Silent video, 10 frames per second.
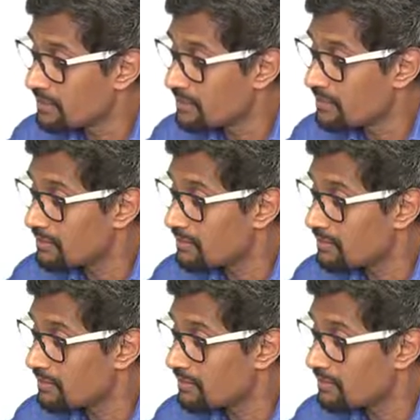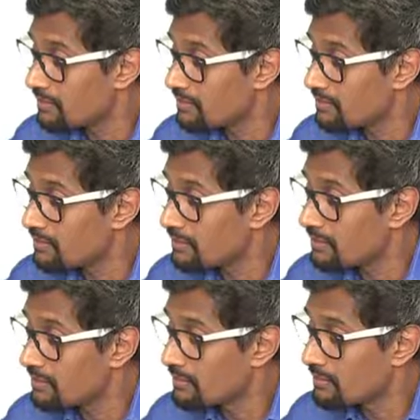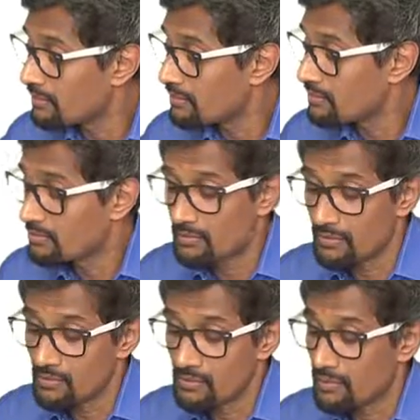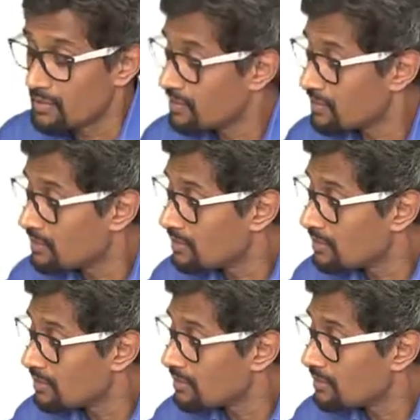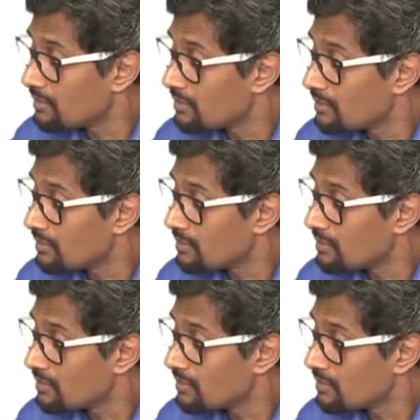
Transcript: (silence)